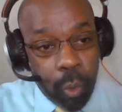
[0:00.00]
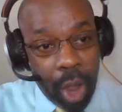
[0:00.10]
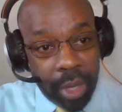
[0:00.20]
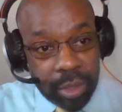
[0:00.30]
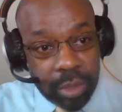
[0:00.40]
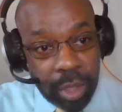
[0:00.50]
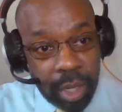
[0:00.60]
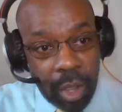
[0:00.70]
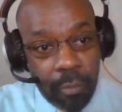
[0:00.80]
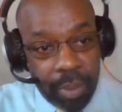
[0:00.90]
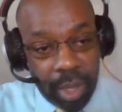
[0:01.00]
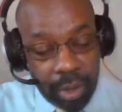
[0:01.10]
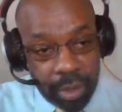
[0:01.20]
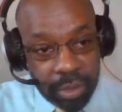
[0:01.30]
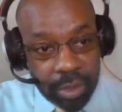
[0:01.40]
watch the no
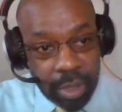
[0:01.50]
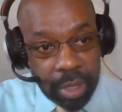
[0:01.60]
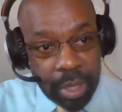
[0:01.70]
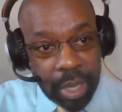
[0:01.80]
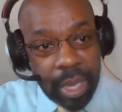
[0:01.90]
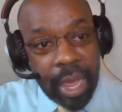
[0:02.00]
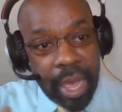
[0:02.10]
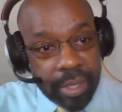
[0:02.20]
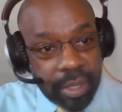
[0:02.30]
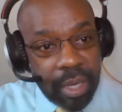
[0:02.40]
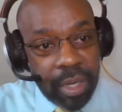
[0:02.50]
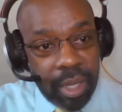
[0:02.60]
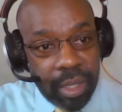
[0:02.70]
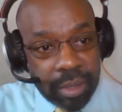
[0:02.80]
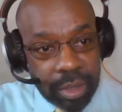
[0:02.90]
beards, and as they
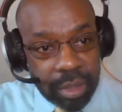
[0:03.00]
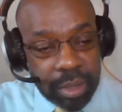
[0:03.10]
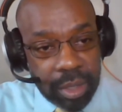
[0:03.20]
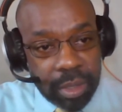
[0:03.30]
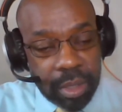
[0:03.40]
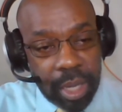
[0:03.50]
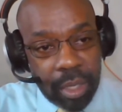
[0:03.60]
need assistance,